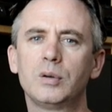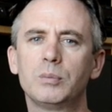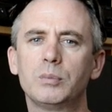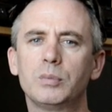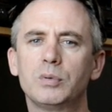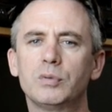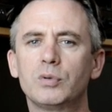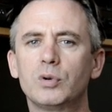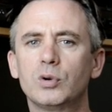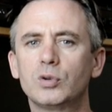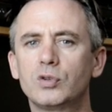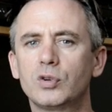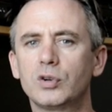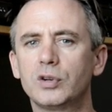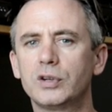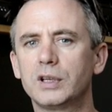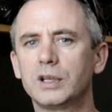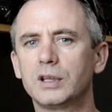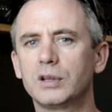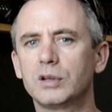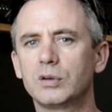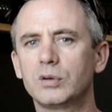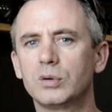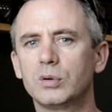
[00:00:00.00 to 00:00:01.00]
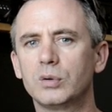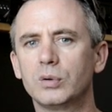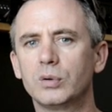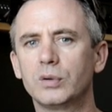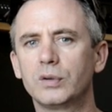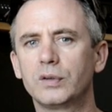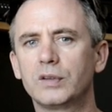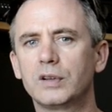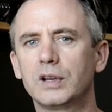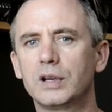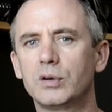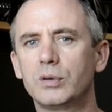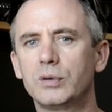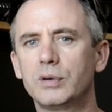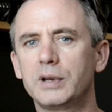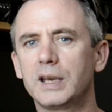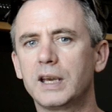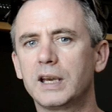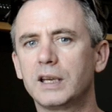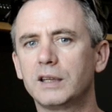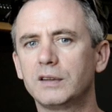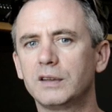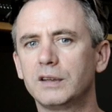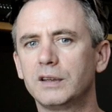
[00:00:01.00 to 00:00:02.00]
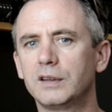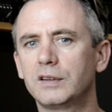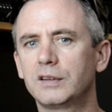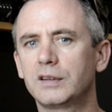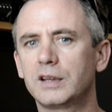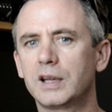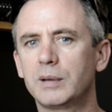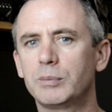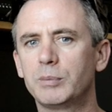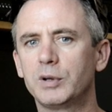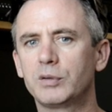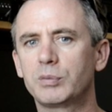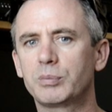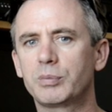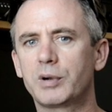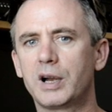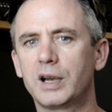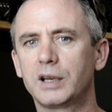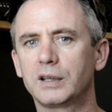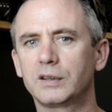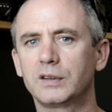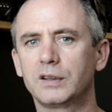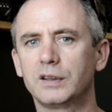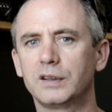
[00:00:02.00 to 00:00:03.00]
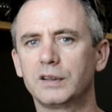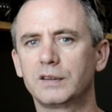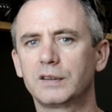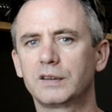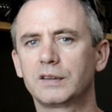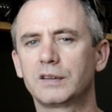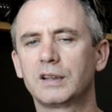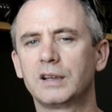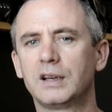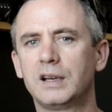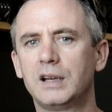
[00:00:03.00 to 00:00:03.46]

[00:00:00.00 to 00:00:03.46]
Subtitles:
Before joining the course, I already had an established practice.